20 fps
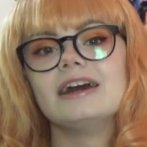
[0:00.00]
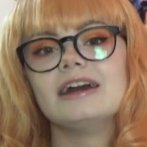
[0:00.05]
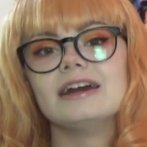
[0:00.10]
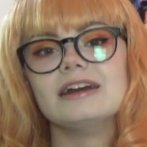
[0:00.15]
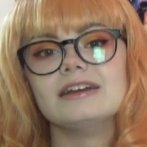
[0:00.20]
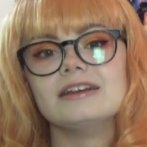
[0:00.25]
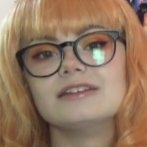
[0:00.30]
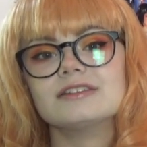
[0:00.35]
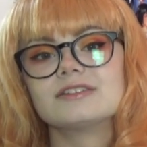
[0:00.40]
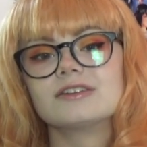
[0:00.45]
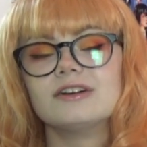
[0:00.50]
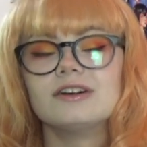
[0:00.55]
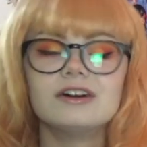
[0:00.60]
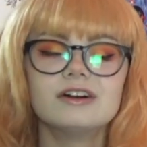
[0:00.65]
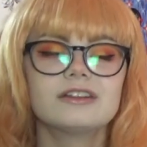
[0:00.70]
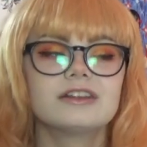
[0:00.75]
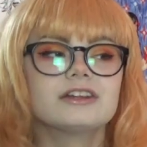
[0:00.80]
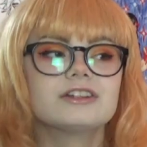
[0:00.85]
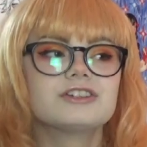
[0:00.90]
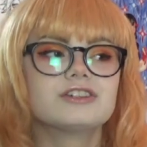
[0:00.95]
is
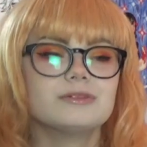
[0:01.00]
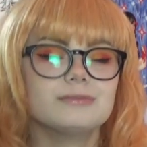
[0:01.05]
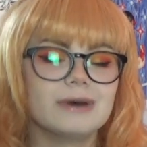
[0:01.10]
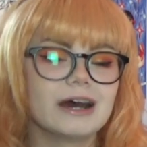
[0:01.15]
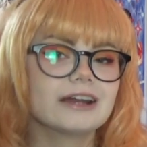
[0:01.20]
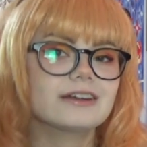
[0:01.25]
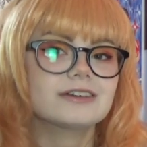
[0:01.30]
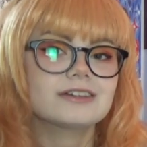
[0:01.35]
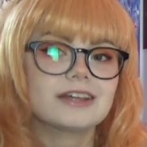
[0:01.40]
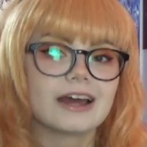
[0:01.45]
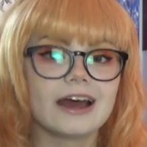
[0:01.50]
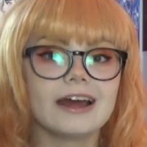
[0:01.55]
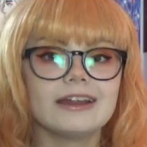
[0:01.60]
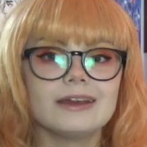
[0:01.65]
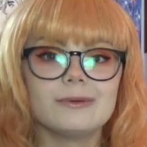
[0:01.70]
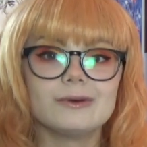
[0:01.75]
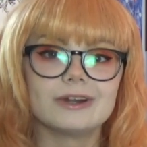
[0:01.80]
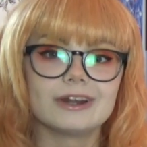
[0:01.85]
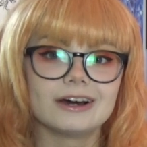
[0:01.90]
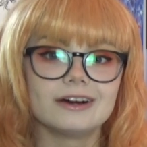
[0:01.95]
all that should matter to
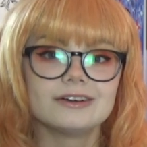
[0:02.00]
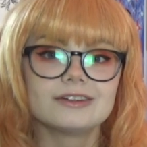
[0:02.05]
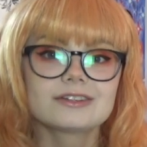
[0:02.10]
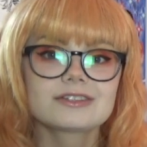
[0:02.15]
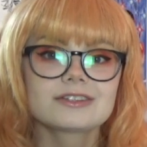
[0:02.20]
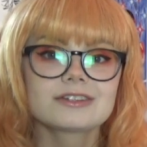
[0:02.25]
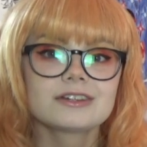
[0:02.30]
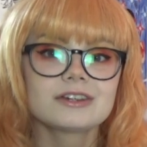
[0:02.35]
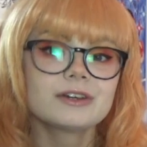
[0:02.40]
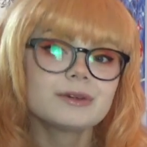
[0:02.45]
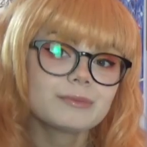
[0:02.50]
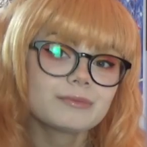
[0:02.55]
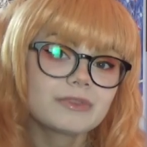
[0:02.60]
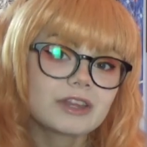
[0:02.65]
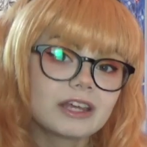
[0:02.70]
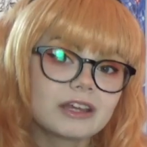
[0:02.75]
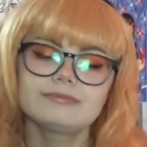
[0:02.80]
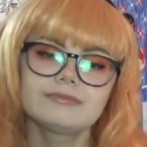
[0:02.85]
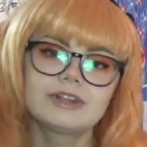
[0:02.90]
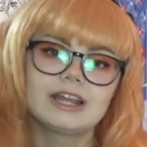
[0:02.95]
anyone else.
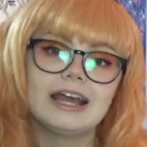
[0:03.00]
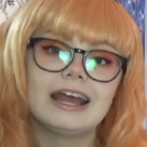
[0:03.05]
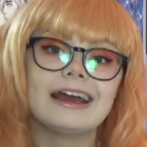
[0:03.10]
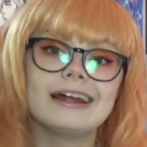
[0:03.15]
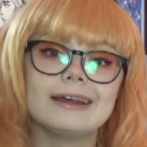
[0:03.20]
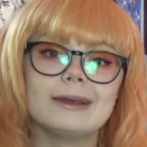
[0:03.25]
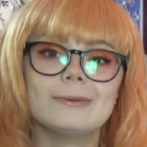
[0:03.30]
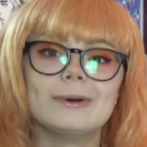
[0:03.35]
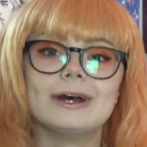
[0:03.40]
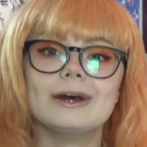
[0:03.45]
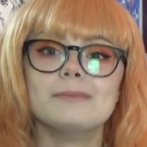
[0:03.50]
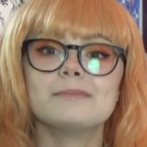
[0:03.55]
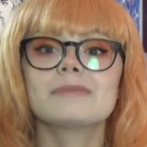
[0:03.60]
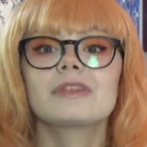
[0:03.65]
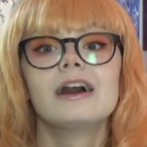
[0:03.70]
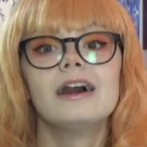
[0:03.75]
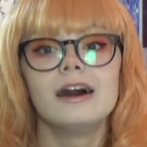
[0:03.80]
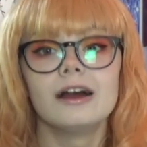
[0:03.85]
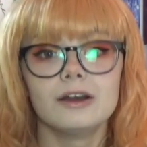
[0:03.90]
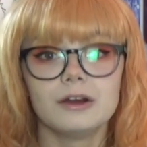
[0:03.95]
Anyway,
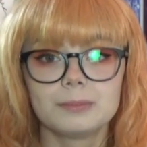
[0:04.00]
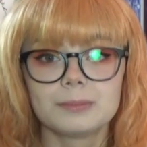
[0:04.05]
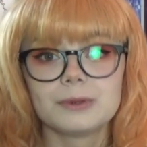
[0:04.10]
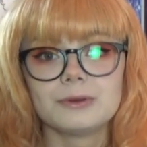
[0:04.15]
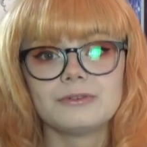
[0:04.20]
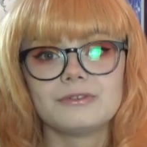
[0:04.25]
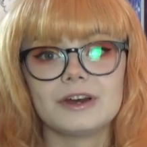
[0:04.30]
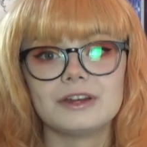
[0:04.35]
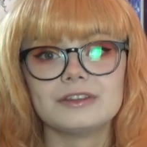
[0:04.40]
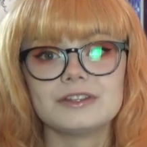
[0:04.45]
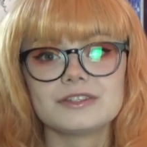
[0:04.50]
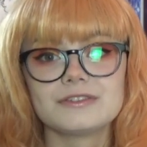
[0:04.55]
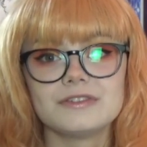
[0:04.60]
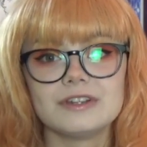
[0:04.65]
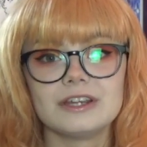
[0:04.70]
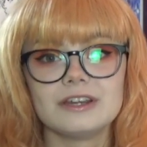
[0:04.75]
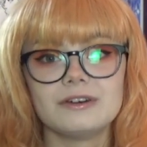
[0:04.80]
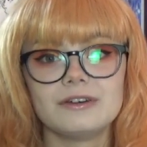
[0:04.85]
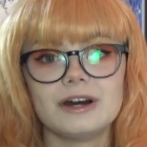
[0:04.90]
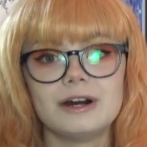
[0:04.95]
I hope you found this
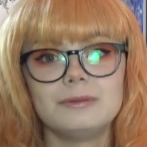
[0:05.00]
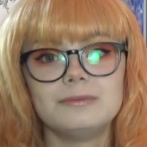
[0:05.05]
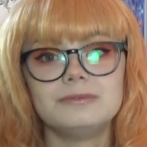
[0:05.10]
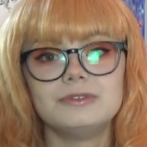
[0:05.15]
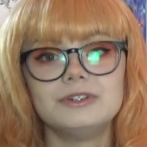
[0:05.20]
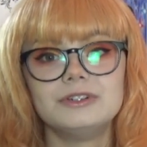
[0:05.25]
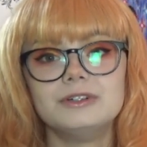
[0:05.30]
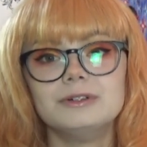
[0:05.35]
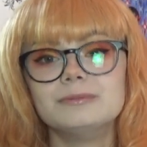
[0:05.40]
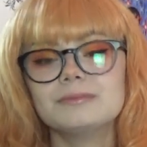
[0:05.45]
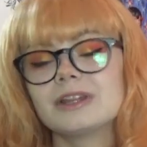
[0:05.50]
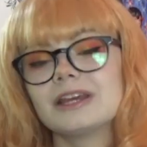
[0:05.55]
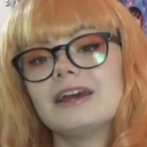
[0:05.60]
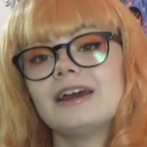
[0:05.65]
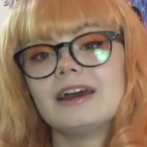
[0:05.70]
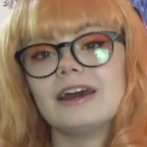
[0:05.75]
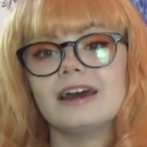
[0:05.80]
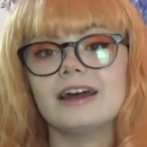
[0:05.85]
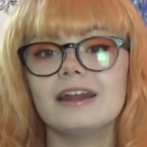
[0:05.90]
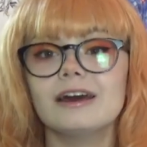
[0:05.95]
video helpful,
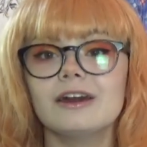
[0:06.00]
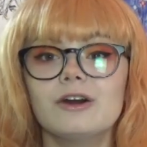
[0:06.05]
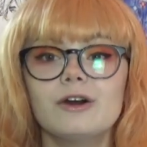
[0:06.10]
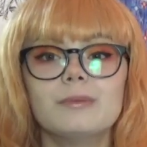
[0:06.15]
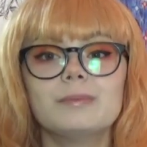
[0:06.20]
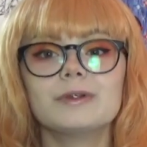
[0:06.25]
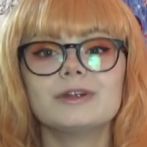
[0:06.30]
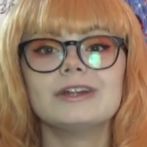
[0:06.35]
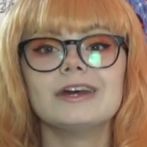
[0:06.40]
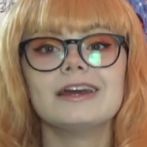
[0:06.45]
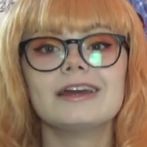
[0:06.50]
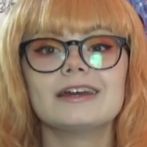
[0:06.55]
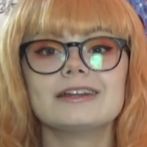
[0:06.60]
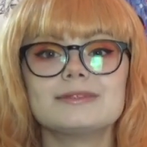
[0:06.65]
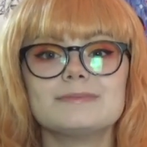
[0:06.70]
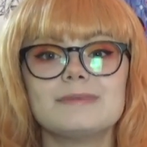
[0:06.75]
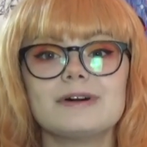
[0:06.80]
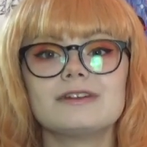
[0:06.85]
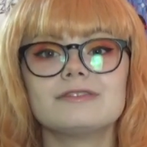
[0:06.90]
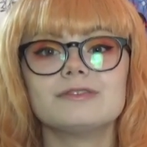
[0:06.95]
and I hope your day
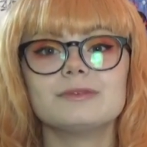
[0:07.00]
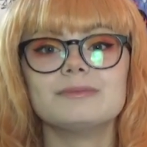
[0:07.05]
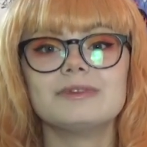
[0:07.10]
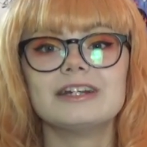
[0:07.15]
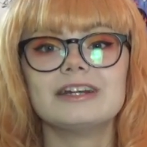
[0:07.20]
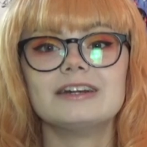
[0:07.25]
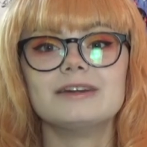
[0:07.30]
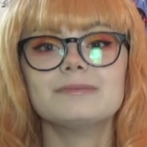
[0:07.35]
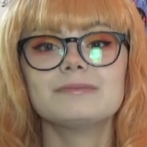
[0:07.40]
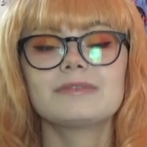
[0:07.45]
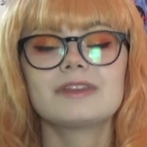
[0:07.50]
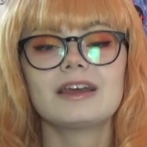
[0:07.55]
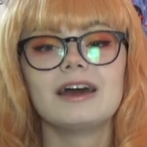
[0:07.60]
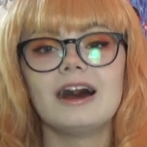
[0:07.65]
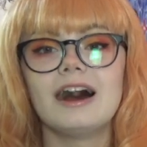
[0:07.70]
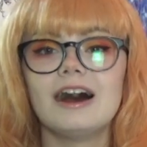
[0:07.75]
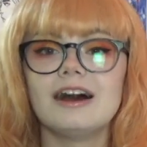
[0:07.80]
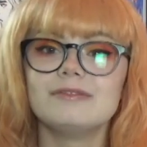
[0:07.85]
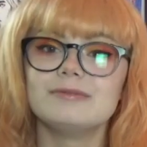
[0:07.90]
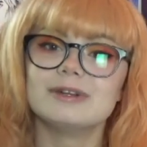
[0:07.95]
gets better from here.
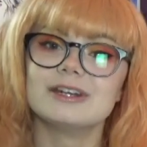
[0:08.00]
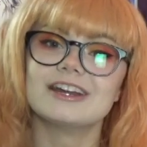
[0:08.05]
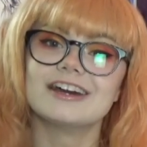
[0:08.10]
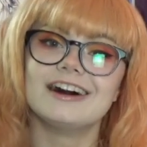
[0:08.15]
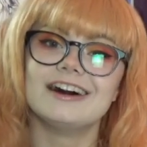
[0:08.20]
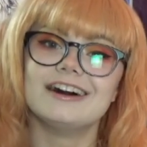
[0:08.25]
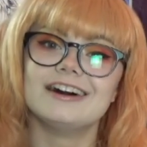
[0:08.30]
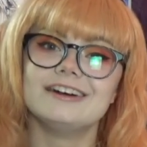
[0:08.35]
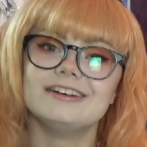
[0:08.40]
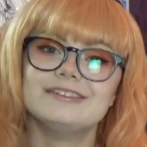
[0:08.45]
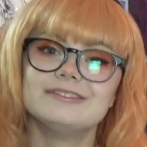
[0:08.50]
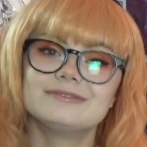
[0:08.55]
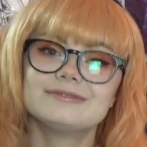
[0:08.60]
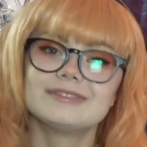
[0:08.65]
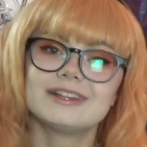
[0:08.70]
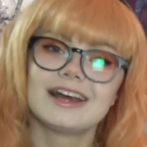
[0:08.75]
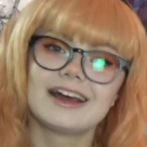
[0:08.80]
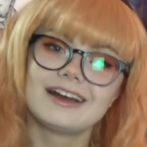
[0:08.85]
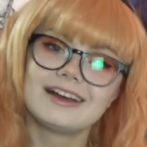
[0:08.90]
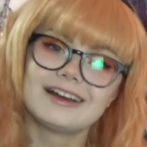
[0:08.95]
I've been Kai.
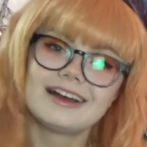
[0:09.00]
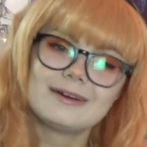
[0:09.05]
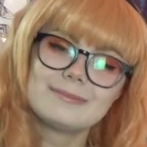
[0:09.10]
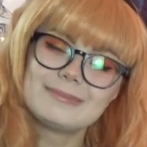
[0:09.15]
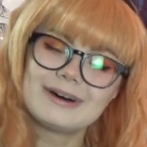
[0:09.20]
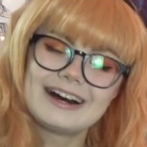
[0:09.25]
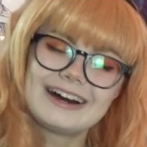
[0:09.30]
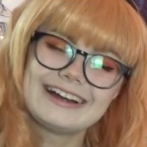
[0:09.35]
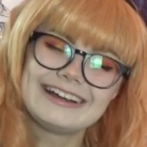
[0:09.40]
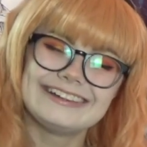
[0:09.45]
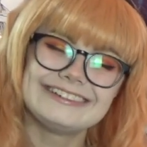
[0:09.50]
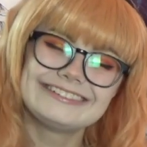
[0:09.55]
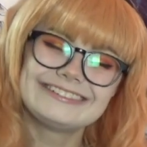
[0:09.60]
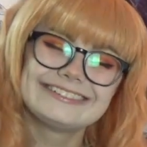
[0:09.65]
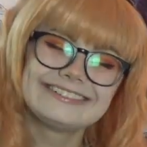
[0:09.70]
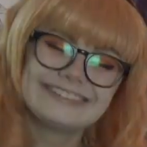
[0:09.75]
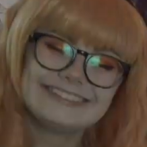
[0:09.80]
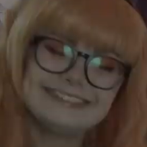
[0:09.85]
Bye!